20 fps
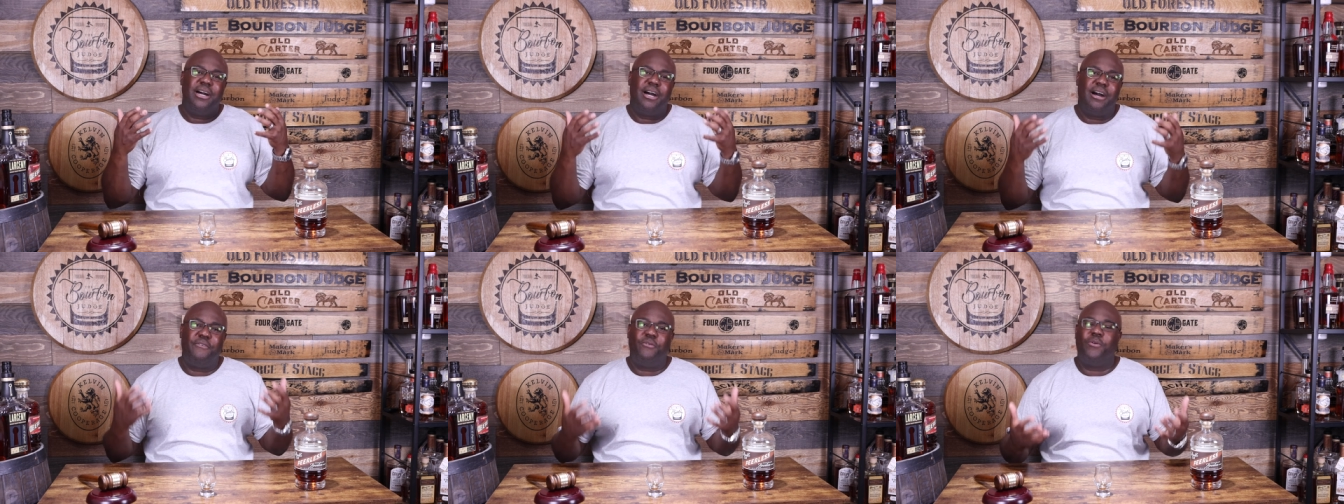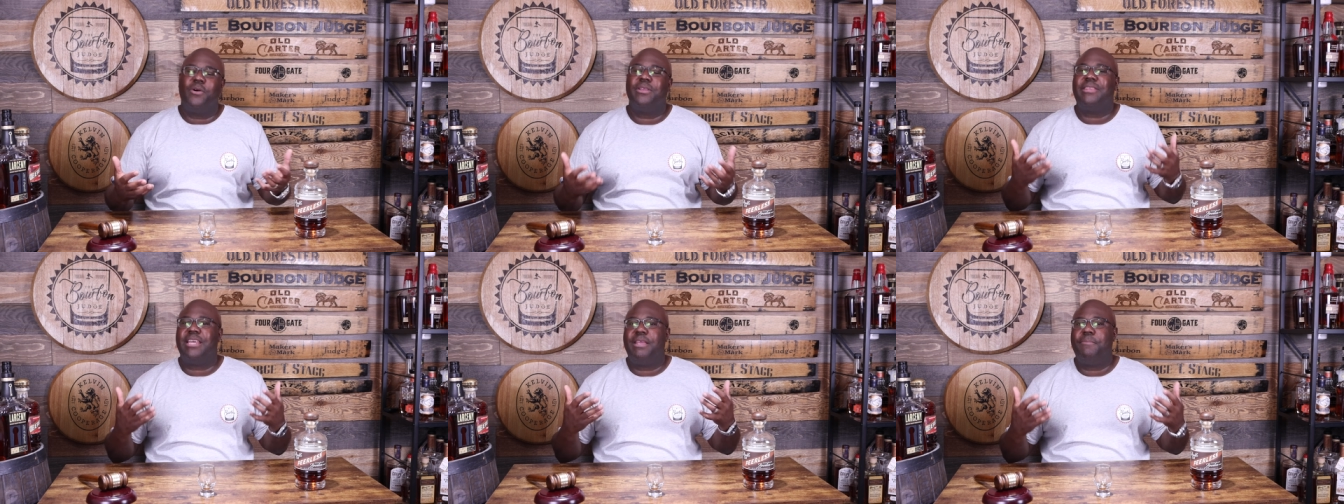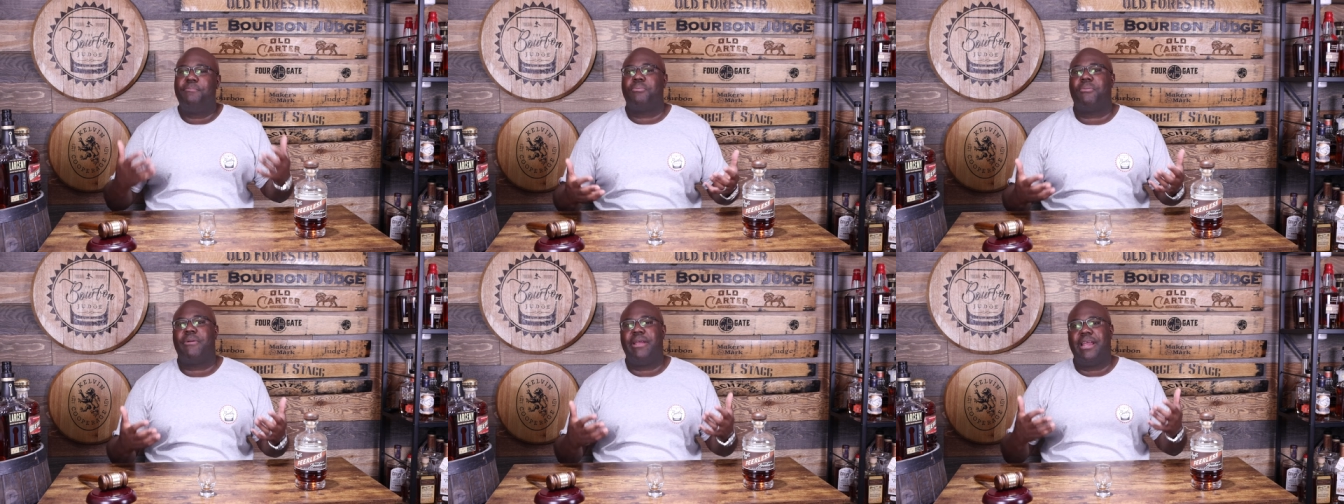of what they
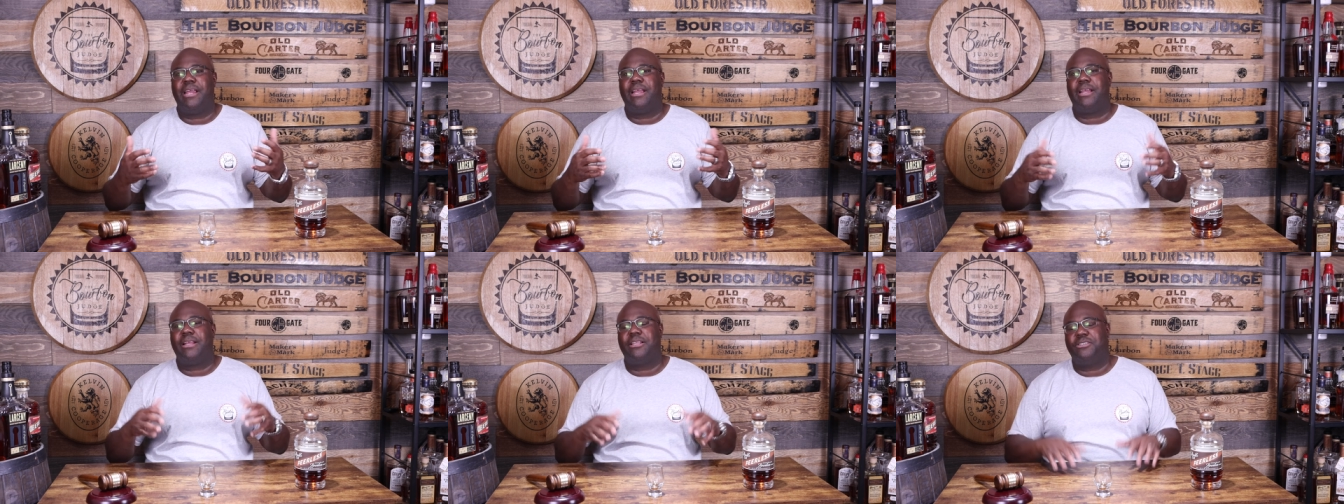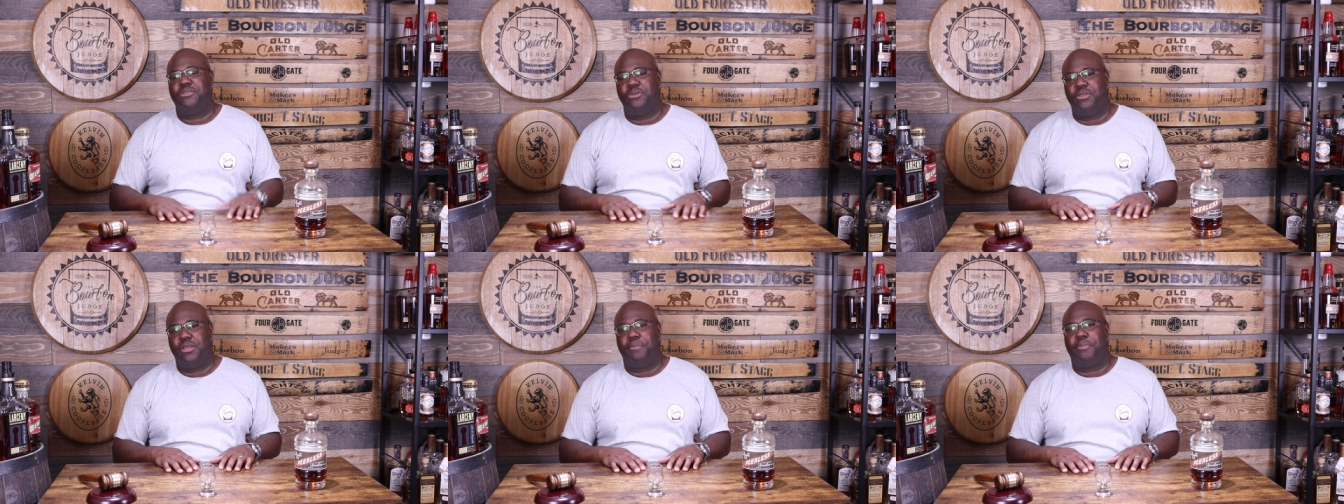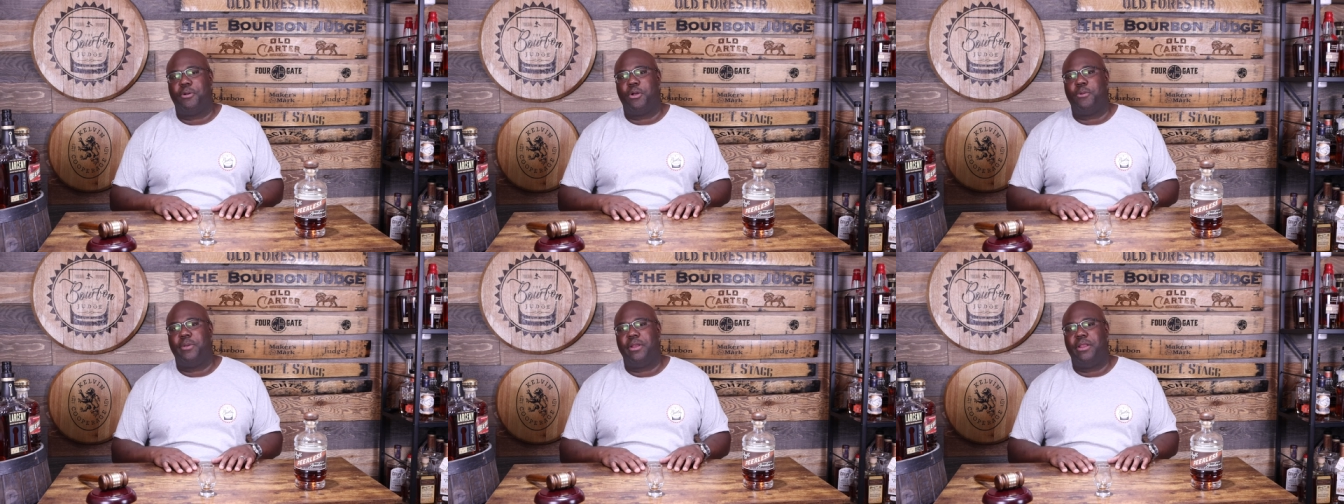bring to the
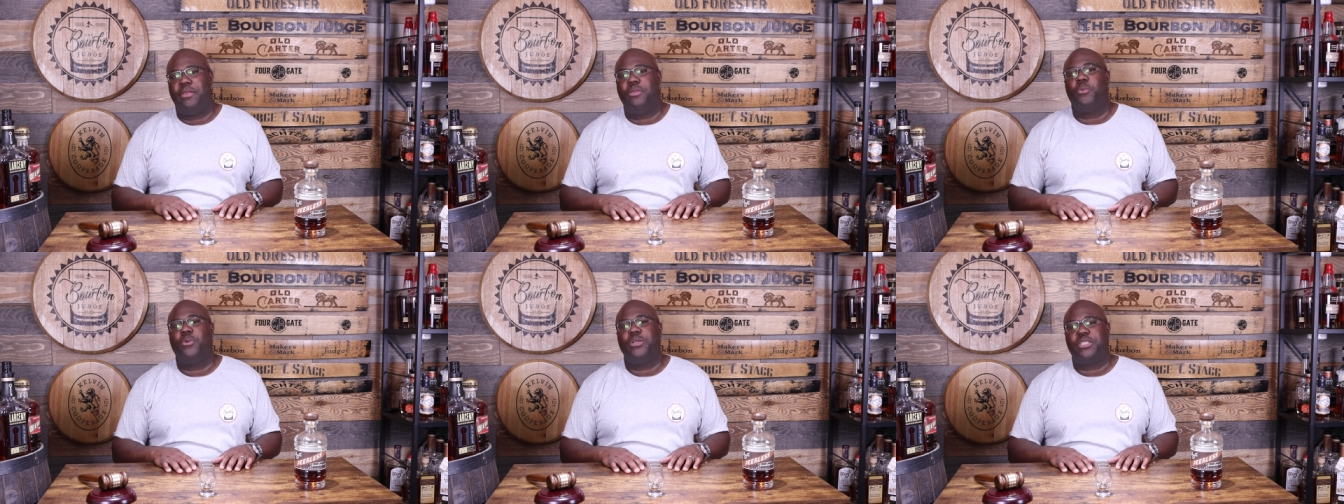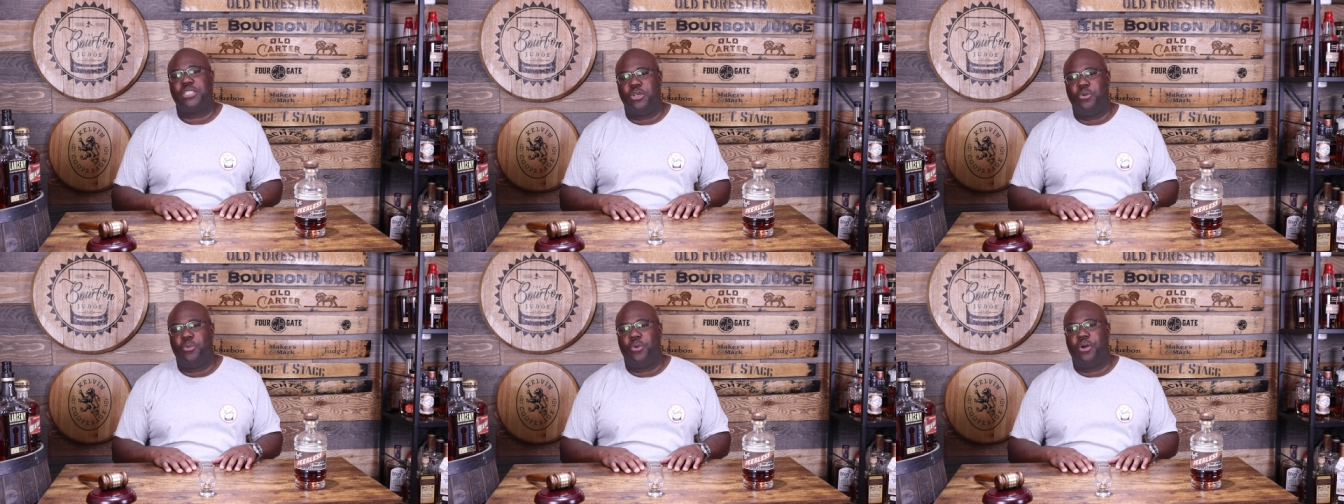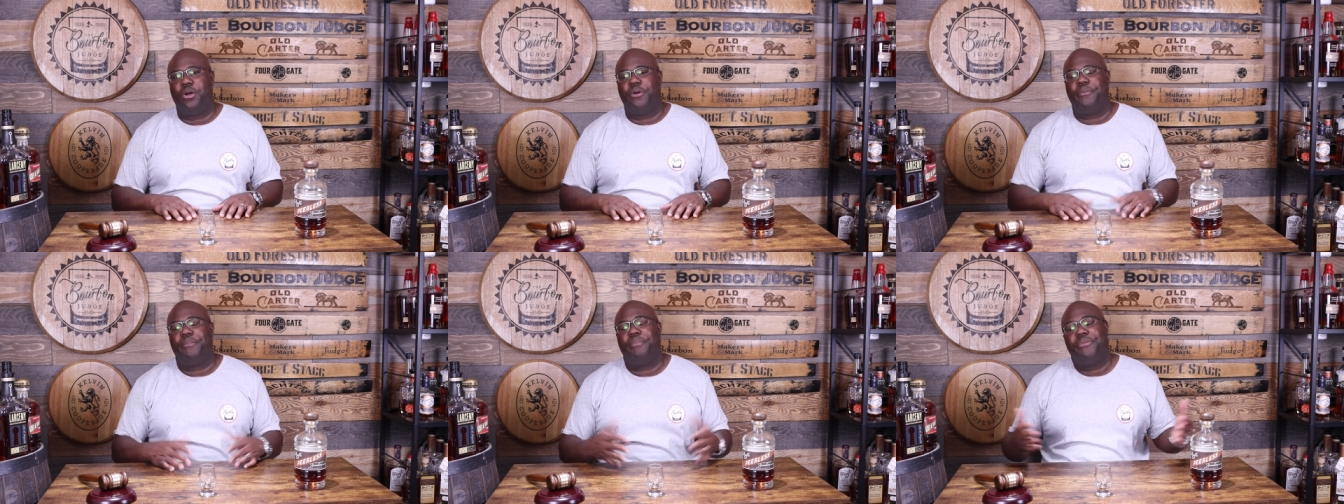bourbon and the whiskey
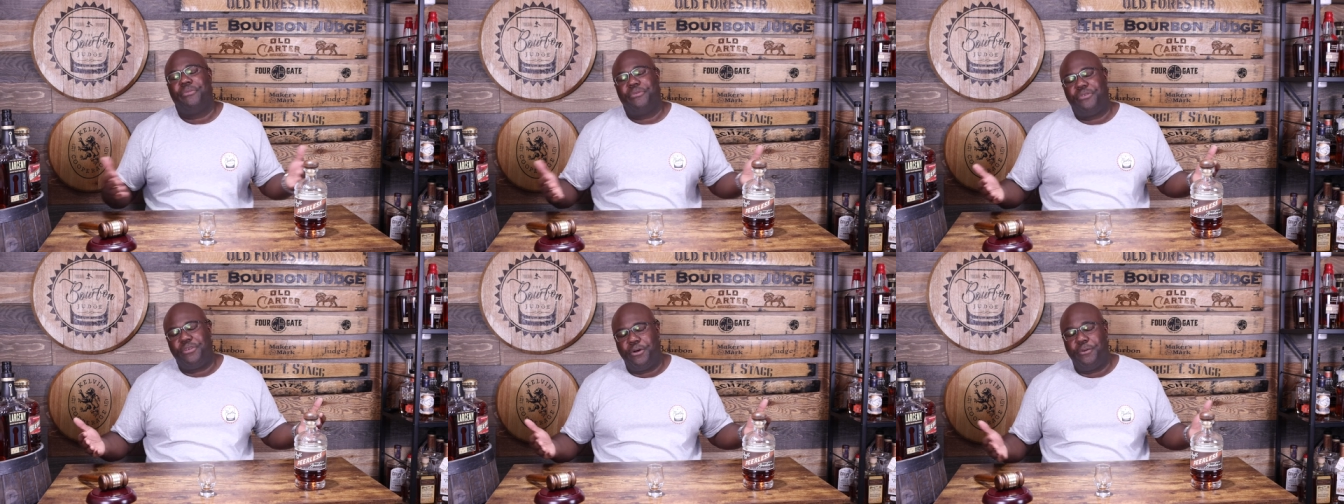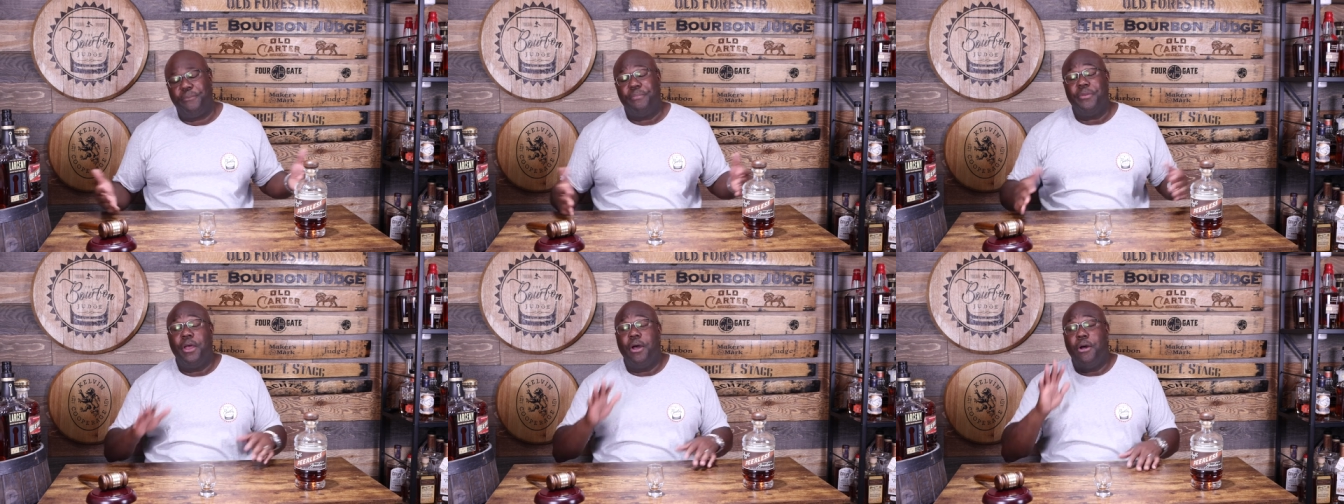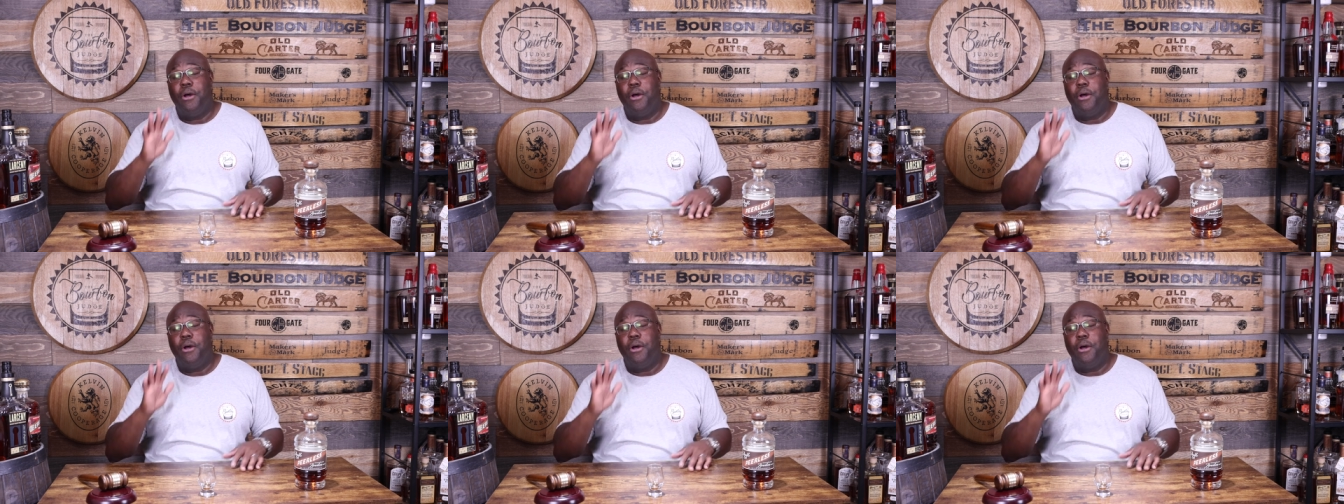world. So